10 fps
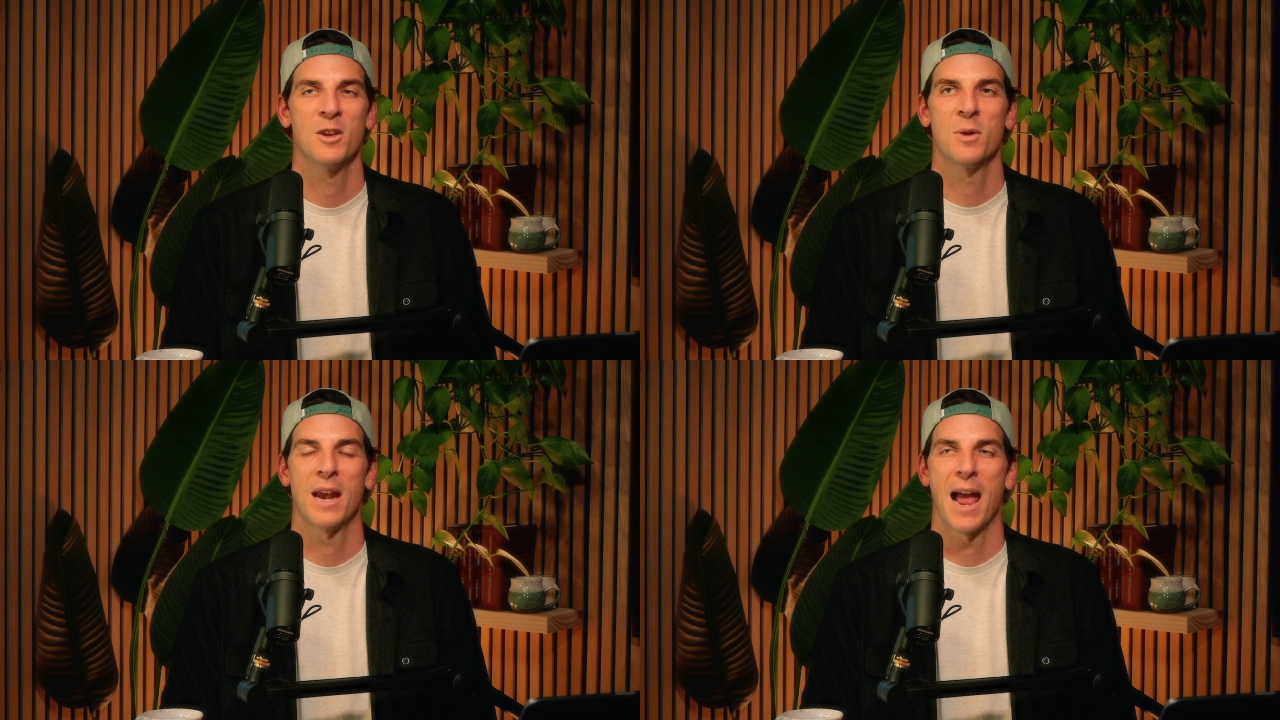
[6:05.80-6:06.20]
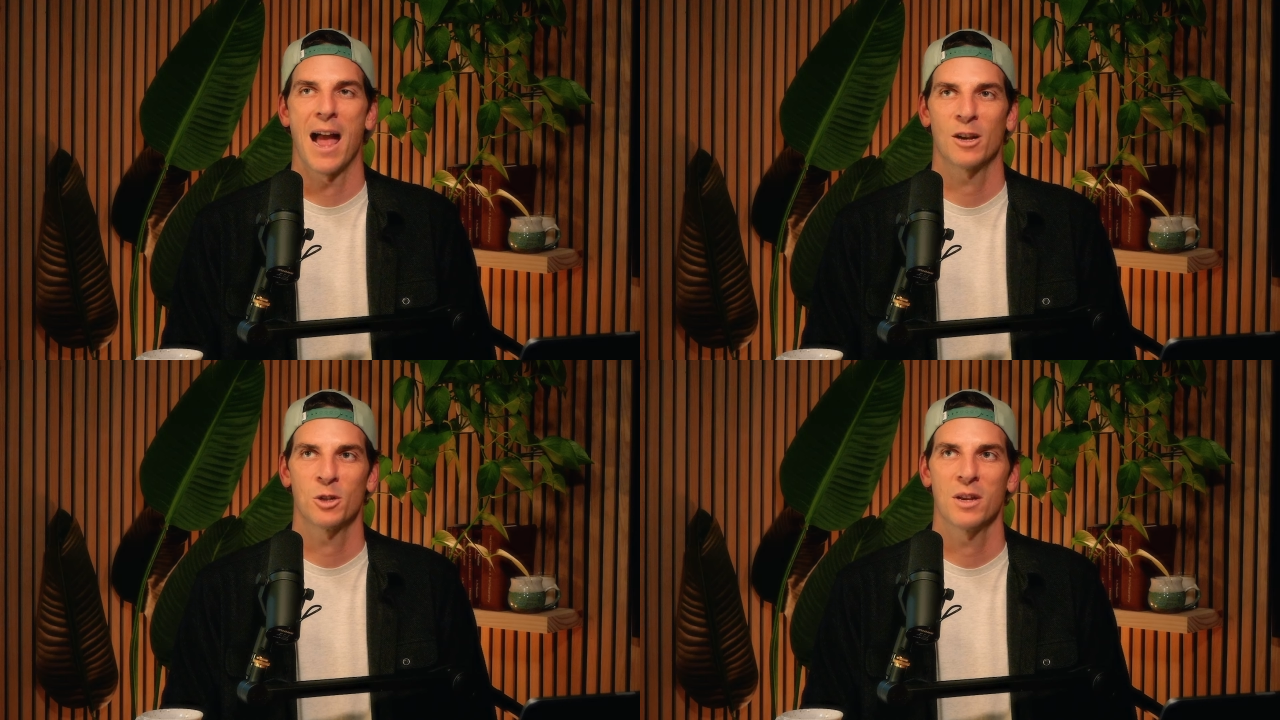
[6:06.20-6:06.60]
You can
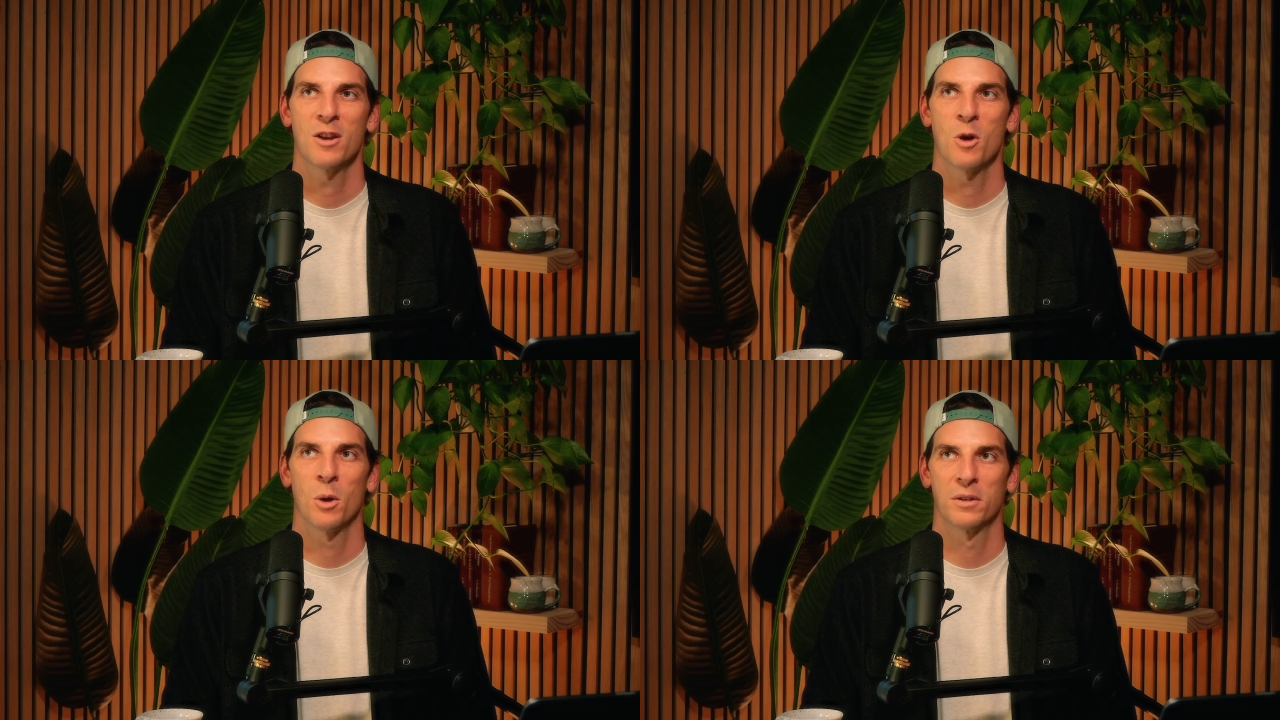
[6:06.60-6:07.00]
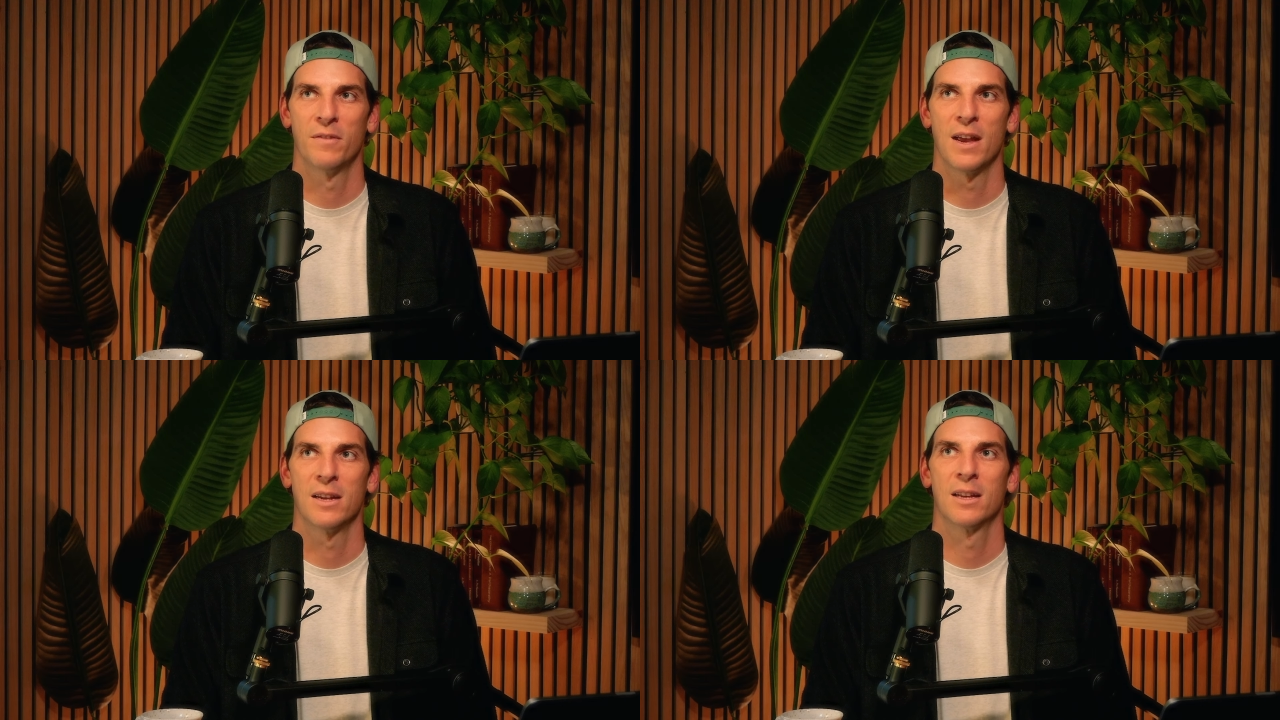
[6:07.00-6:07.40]
actually
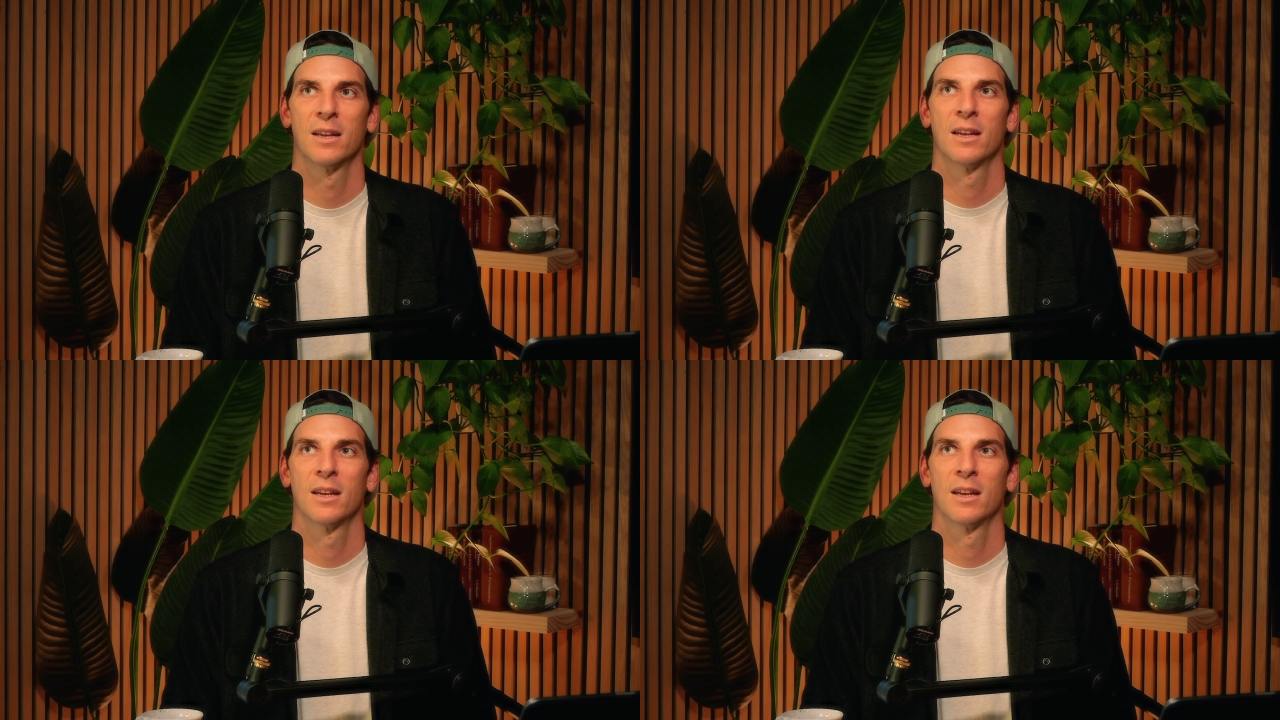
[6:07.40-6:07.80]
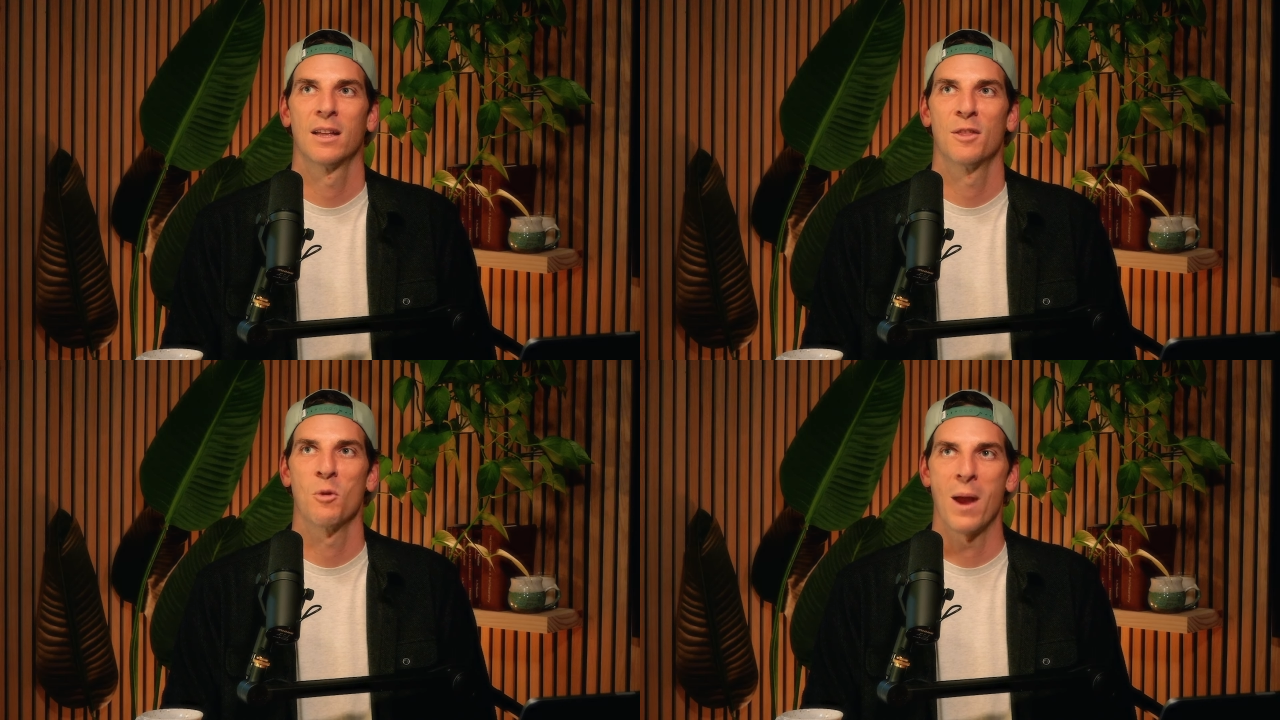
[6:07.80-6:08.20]
cultivate
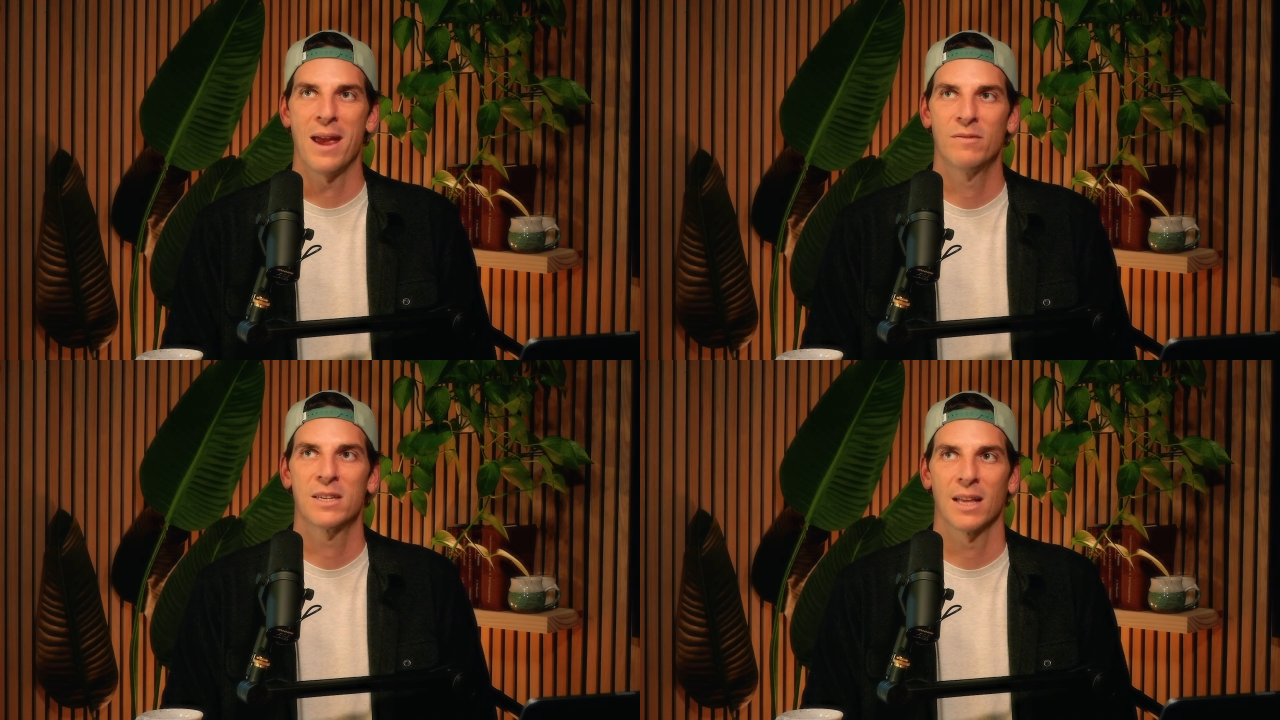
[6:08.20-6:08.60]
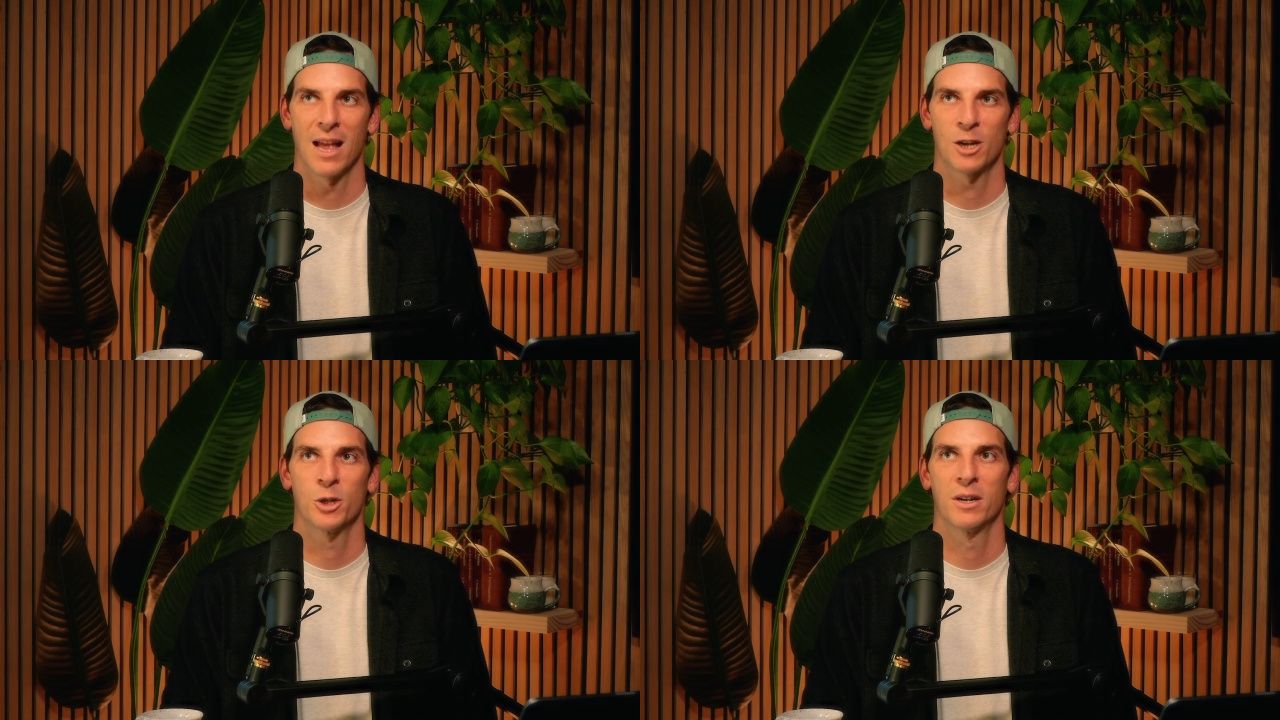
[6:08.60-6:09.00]
the wave
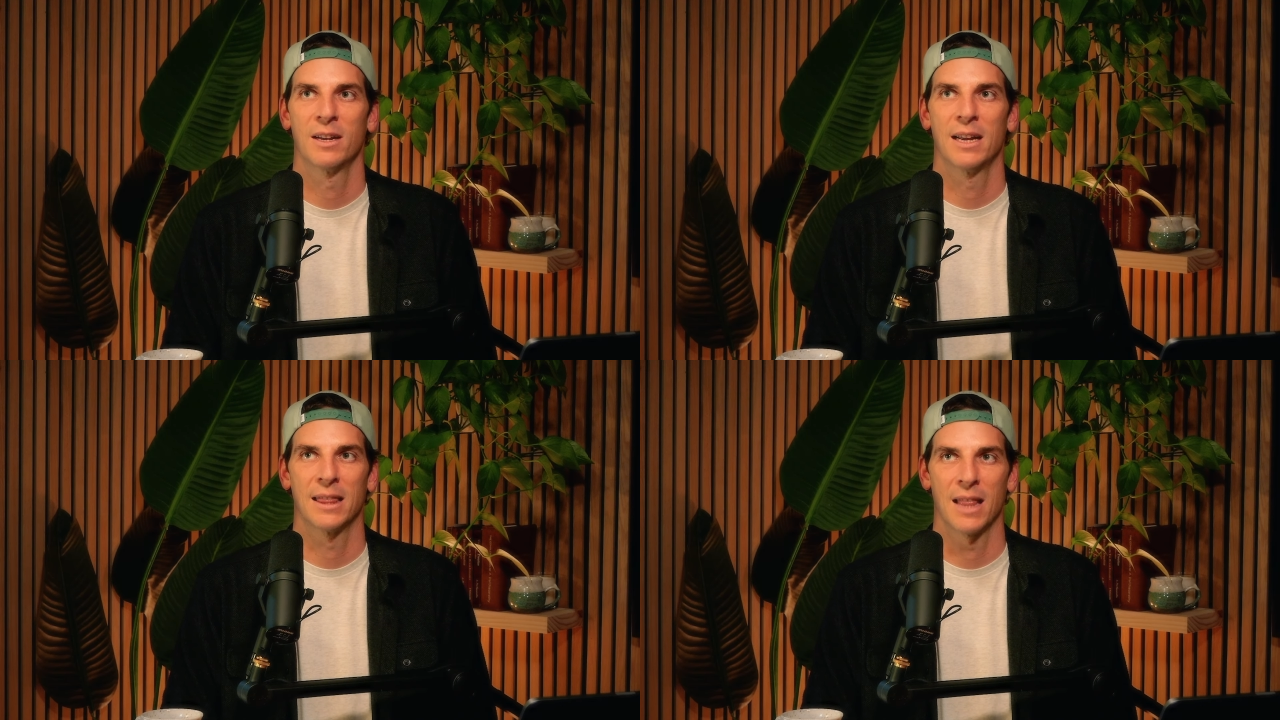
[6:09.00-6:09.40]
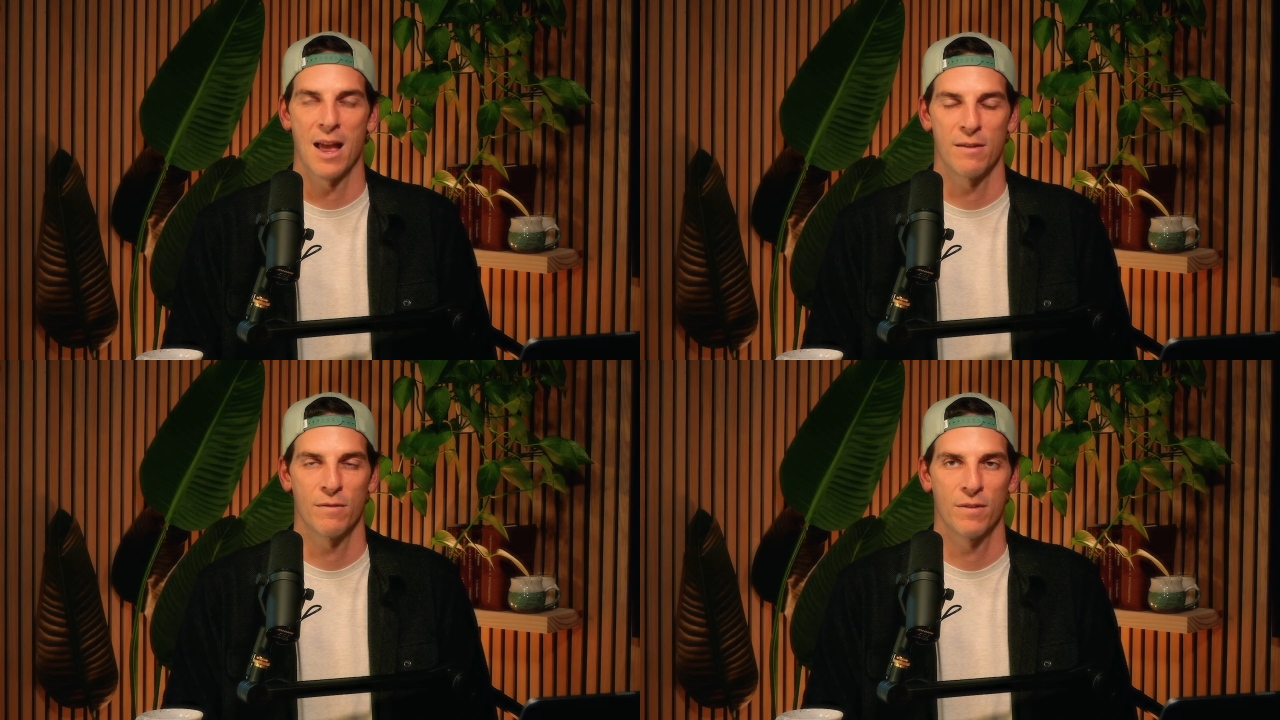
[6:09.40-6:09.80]
selection in
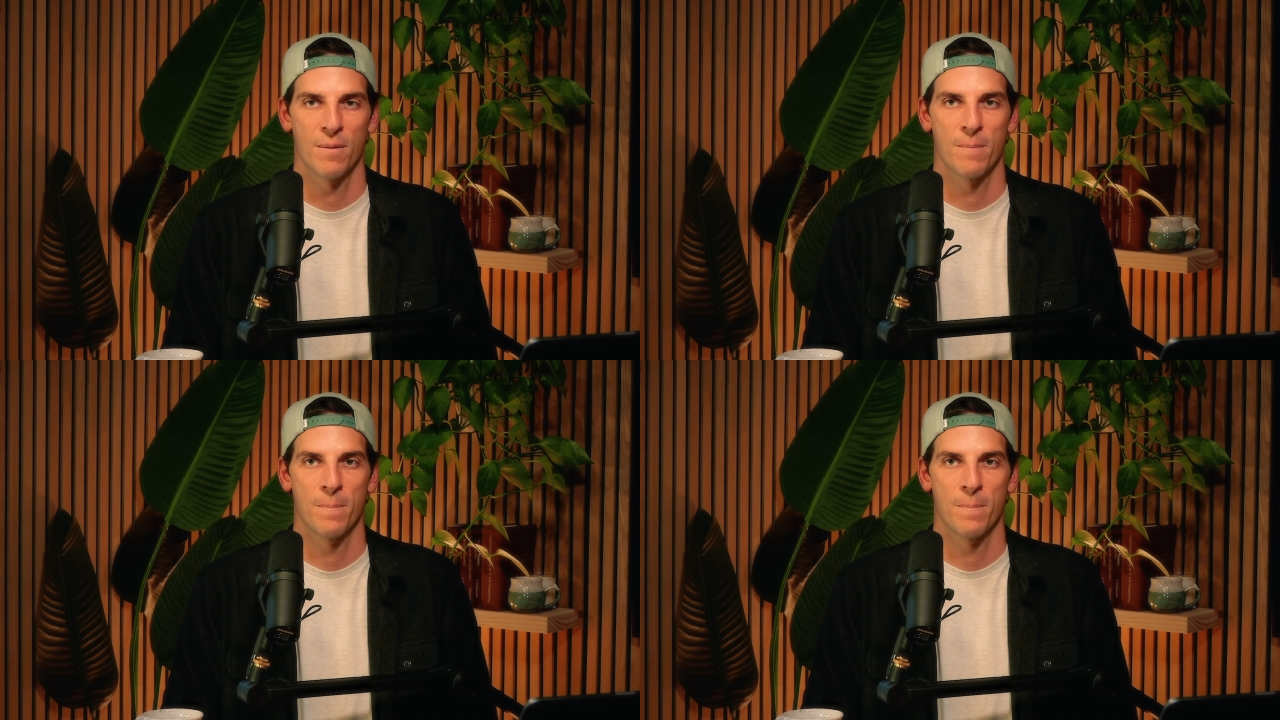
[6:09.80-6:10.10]
life